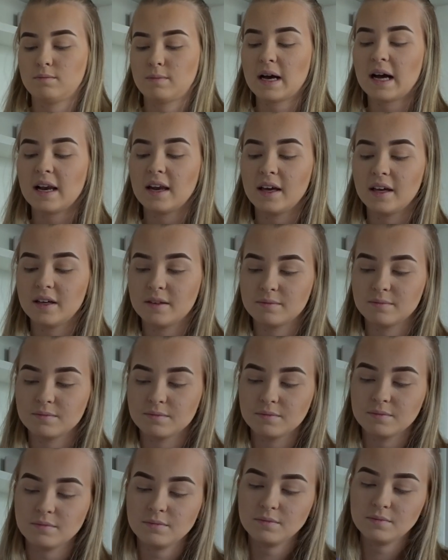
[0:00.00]
palette
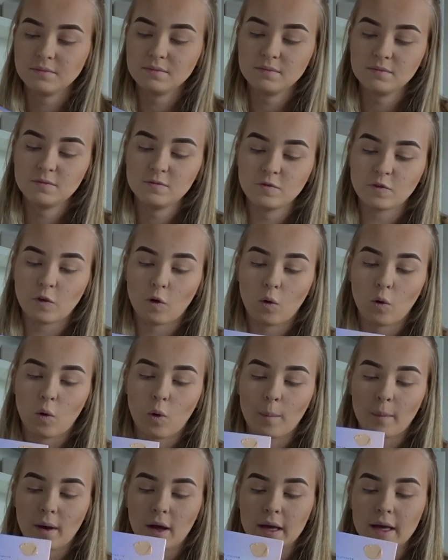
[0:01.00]

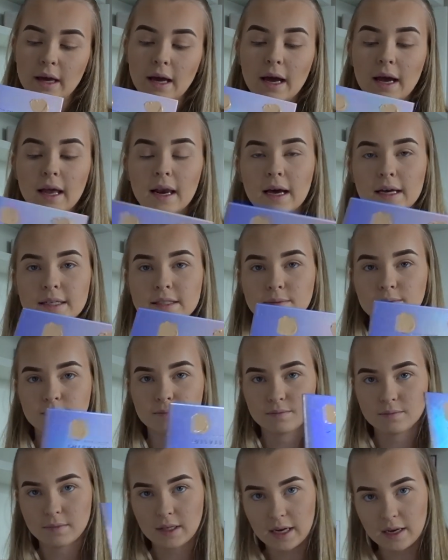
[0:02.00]
for my highlight.
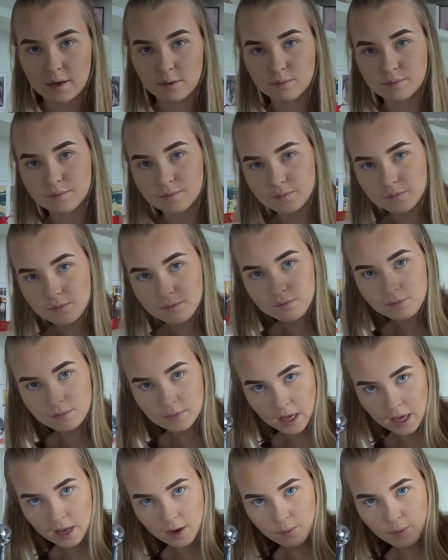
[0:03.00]
Now,
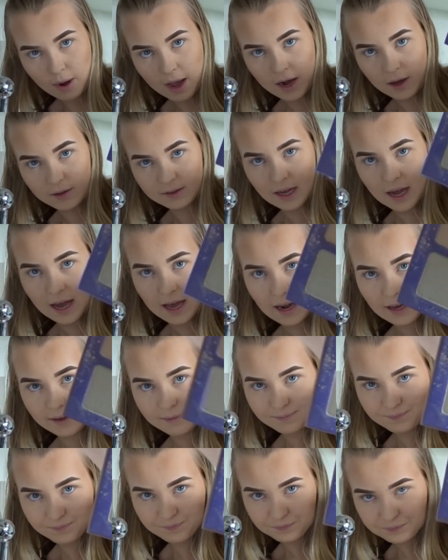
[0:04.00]
I don't wear loads of highlight.
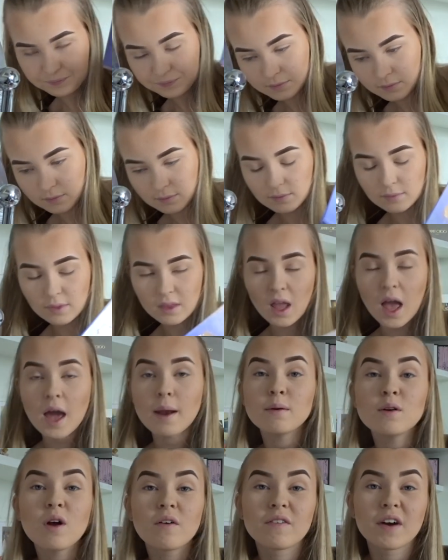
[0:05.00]

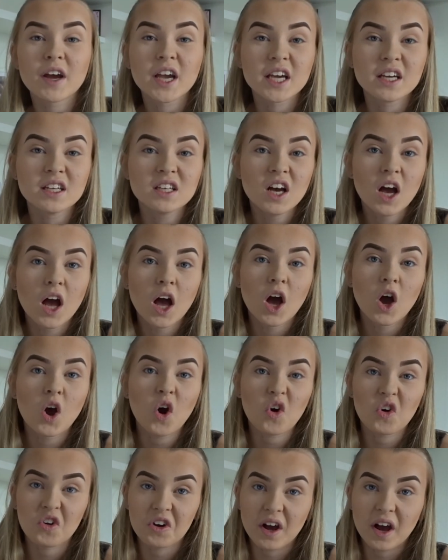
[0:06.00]
I'm not very
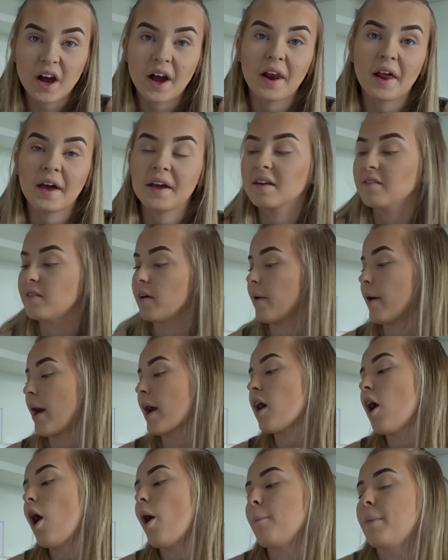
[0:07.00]
good at highlight either.
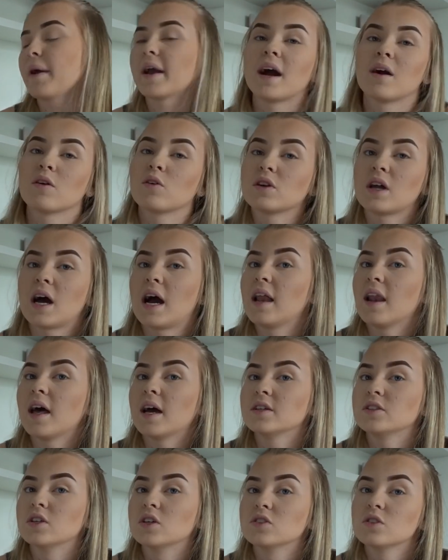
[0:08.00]
I can't pick out good
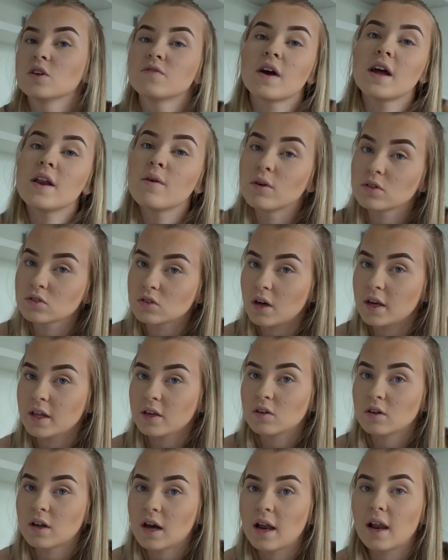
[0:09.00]
highlighters. So if anyone's got any
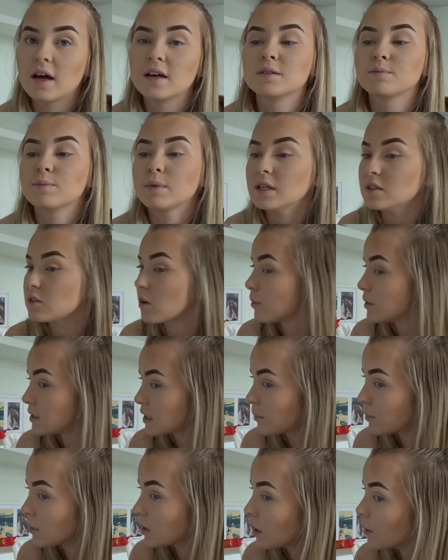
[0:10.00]
good highlighters, please comment
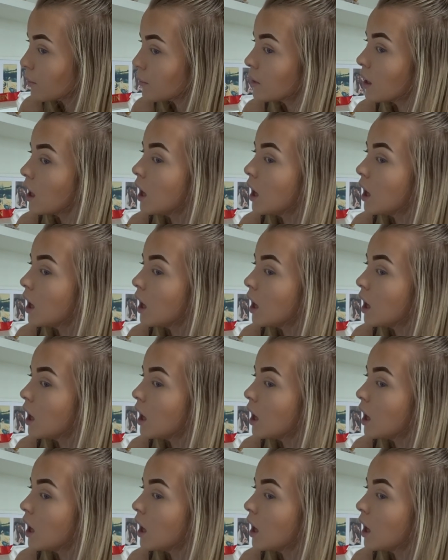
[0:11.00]
down below.